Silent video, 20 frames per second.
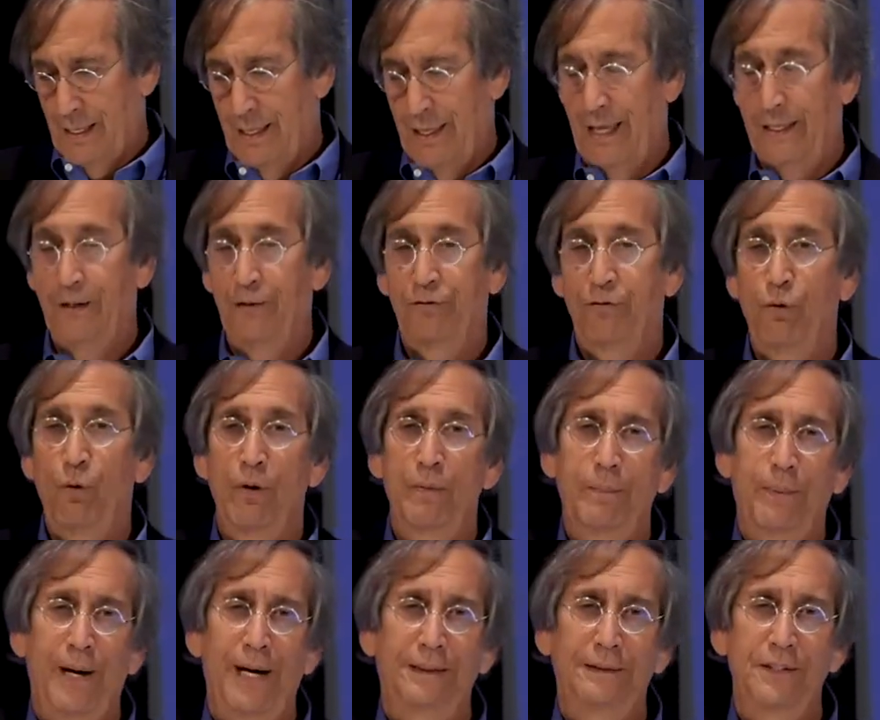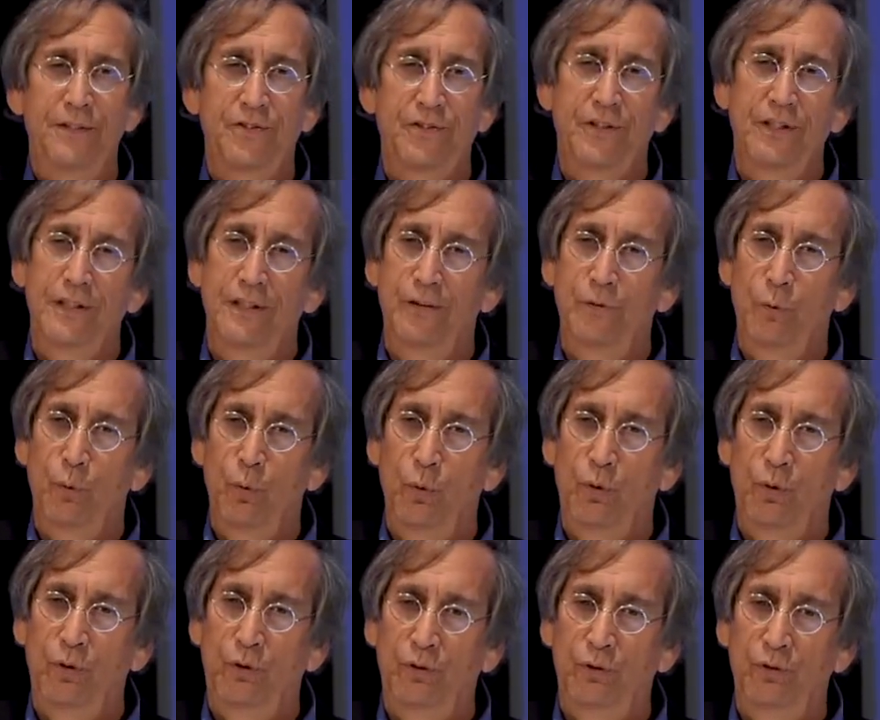than the foreign policy in the
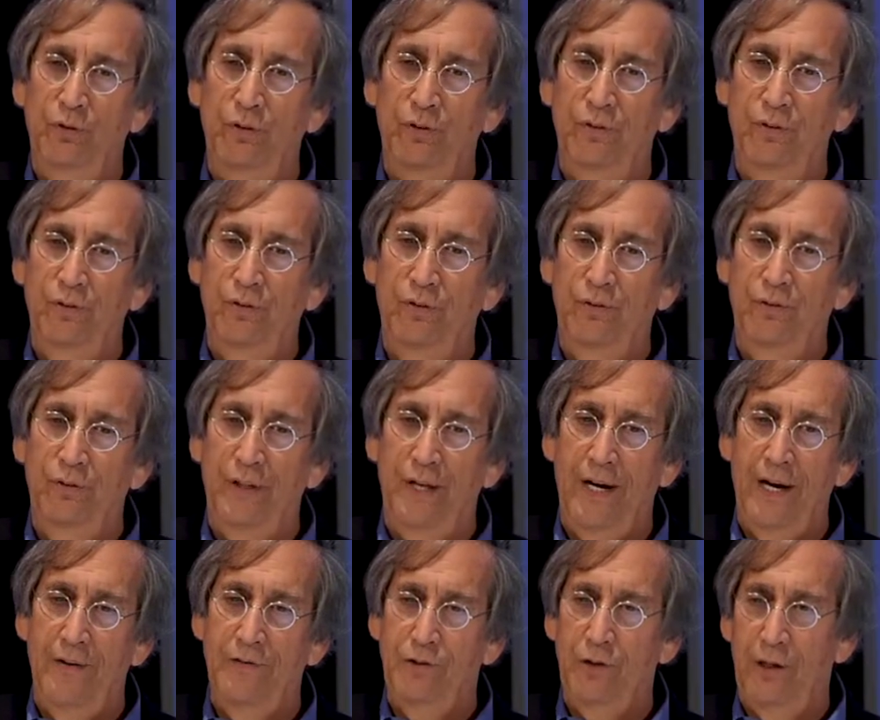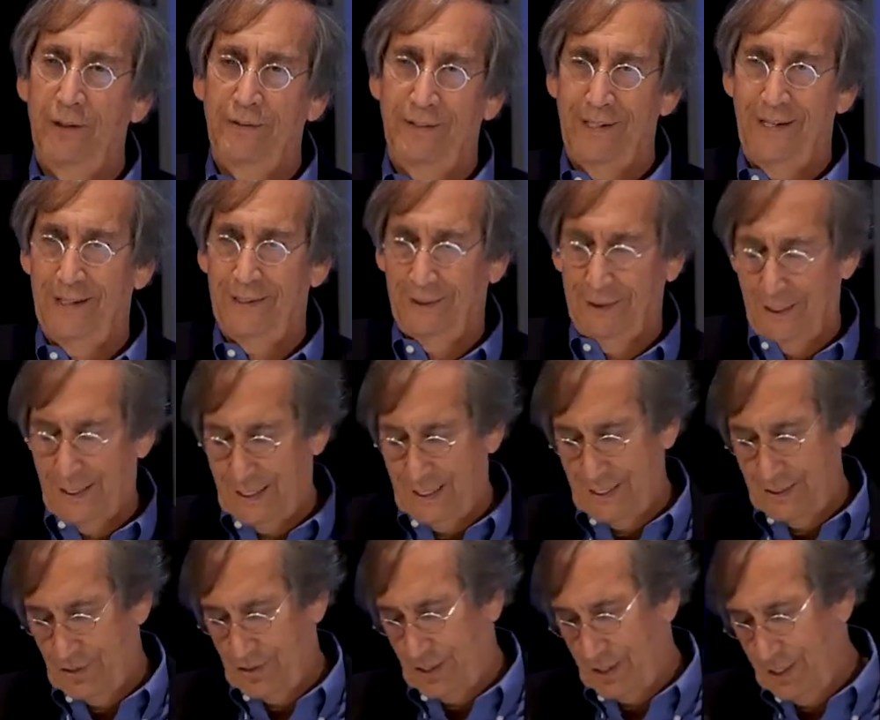world that I've sought to
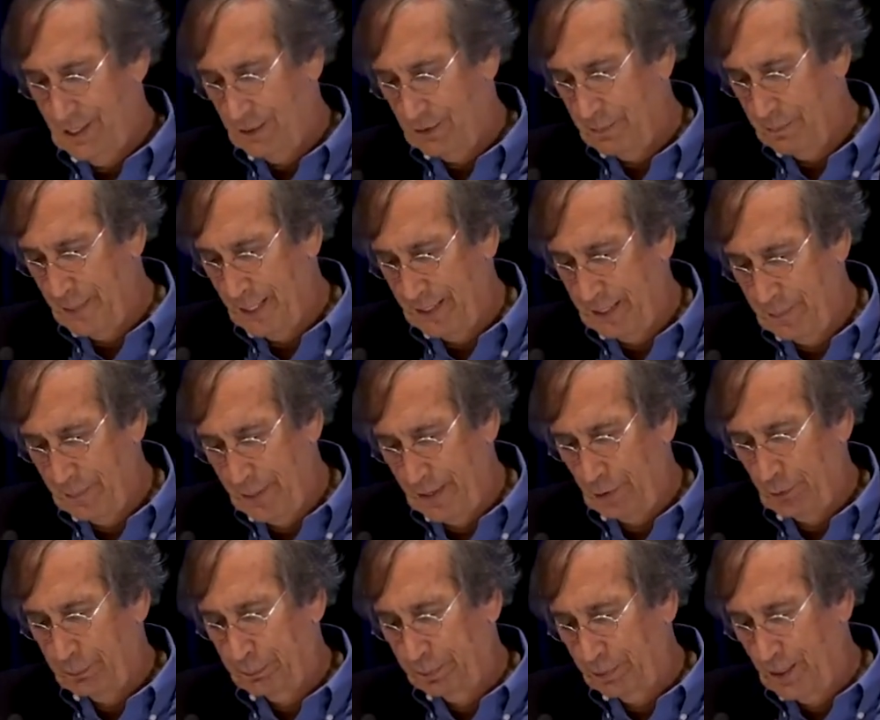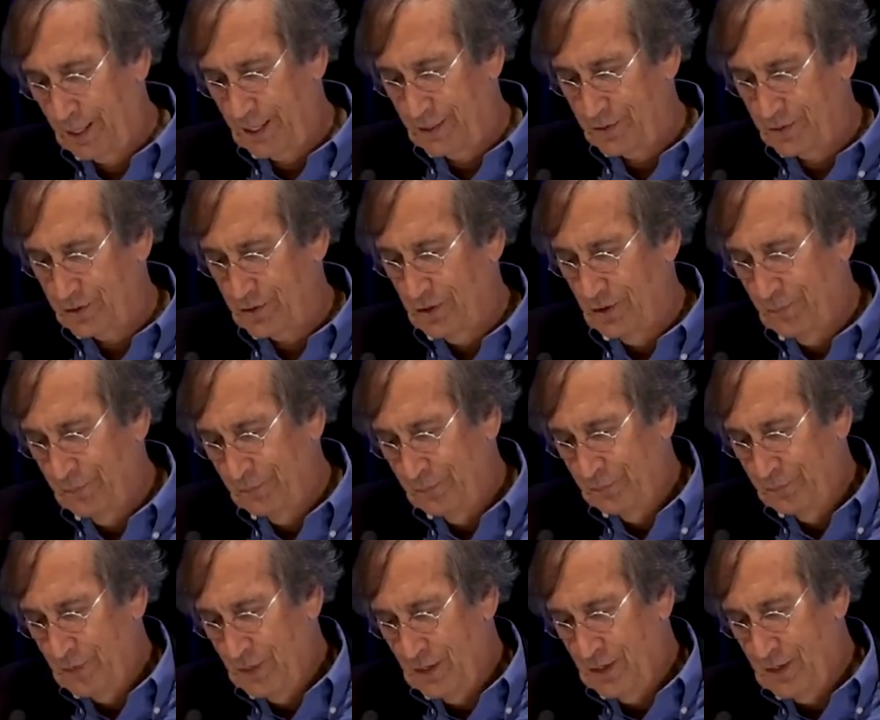analyze and help make a better place
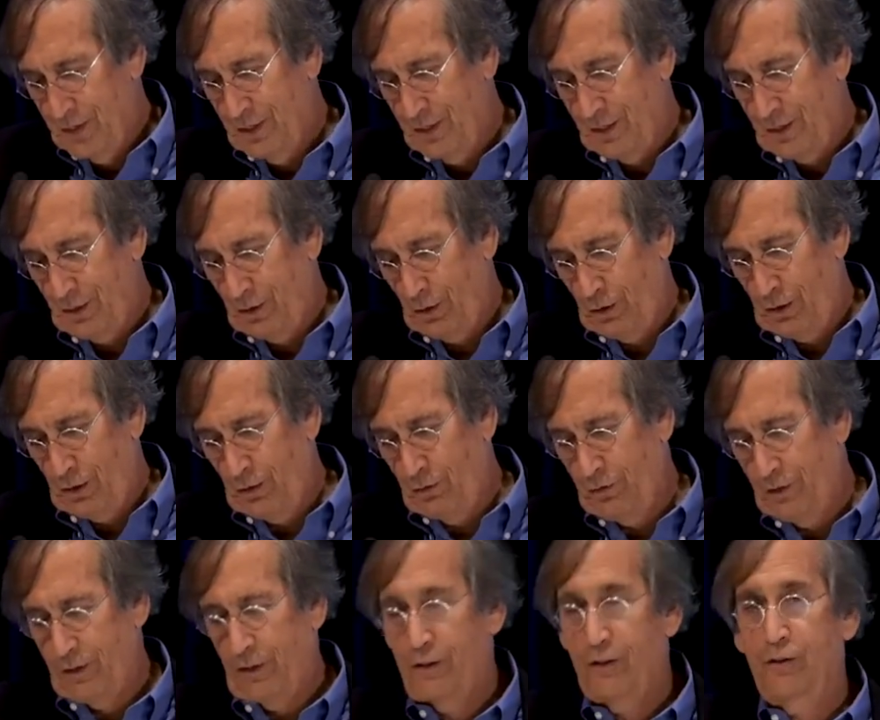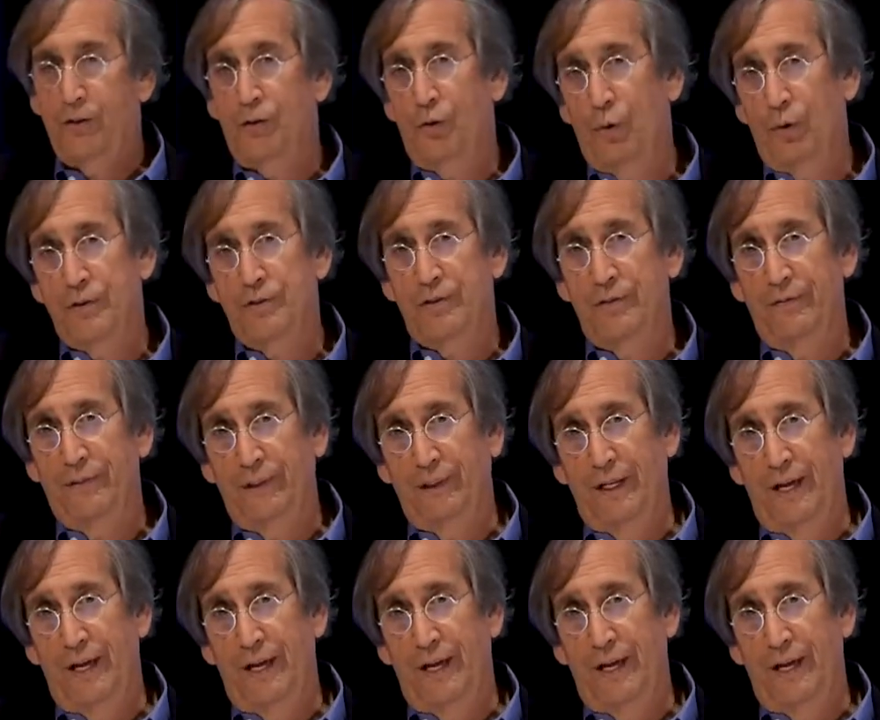over the course of the